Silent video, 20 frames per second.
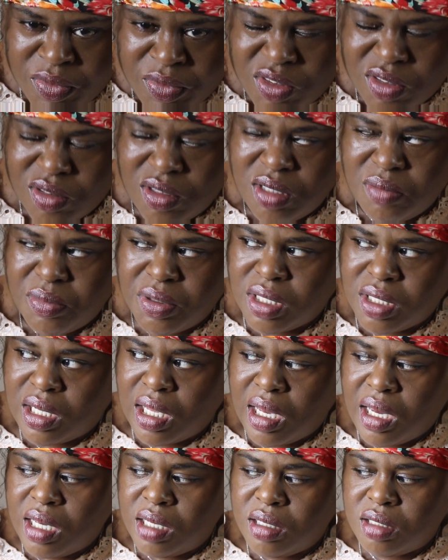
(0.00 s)
It's only been
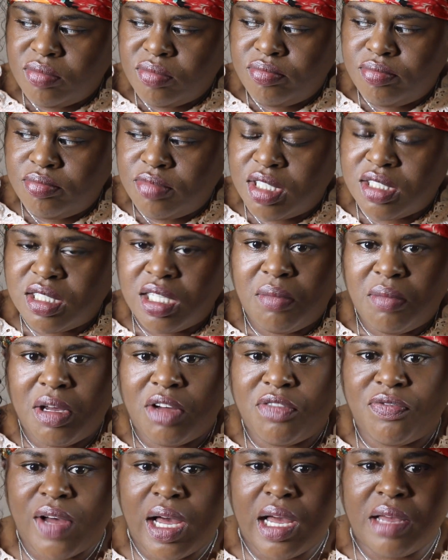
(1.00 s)
like, I'll say
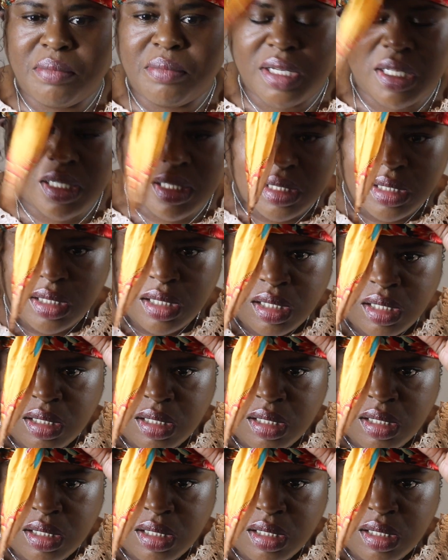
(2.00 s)
about 5 minutes.